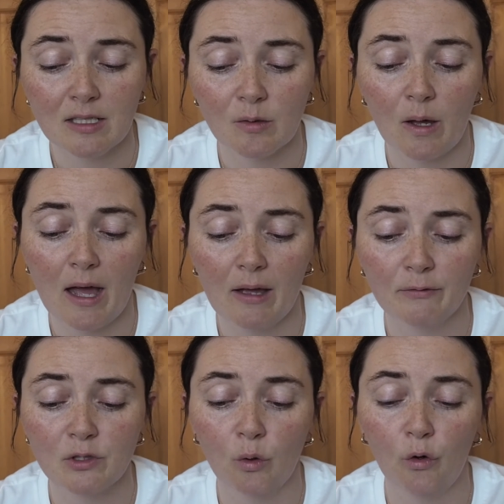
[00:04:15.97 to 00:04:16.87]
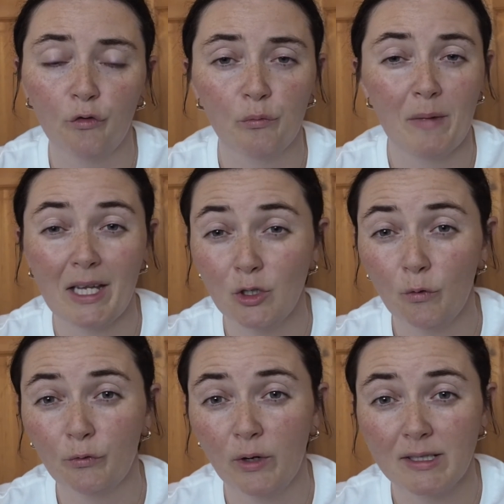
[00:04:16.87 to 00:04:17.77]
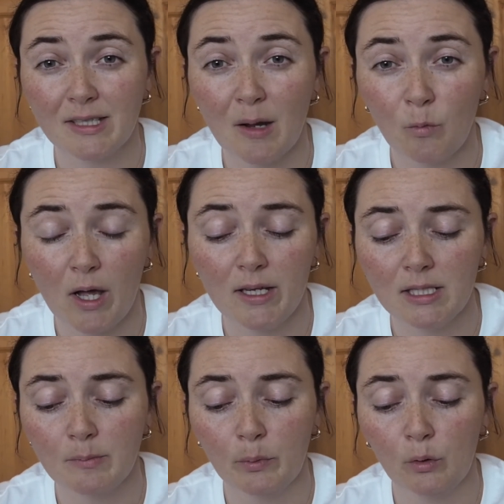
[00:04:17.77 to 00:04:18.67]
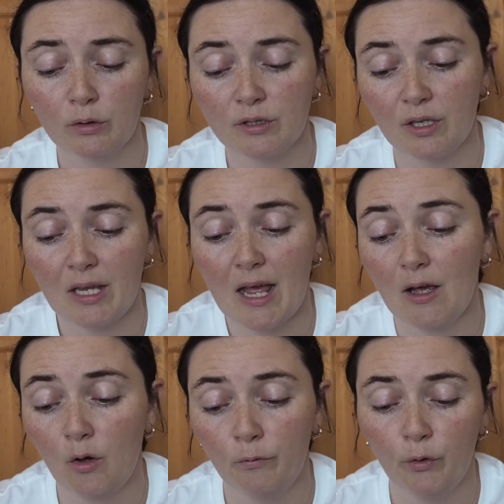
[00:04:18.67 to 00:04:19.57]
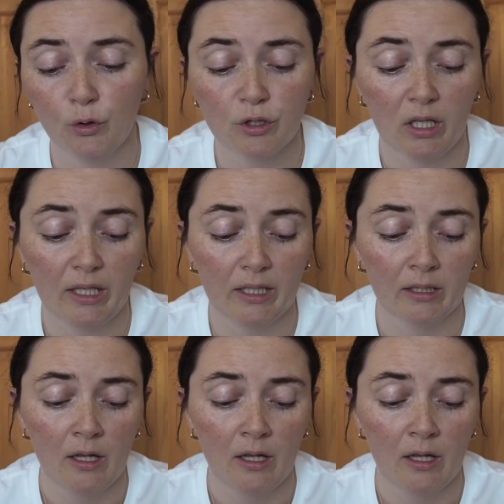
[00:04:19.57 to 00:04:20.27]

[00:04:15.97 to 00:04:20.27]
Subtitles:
so I have sort of made up for it step wise, but yeah, unfortunately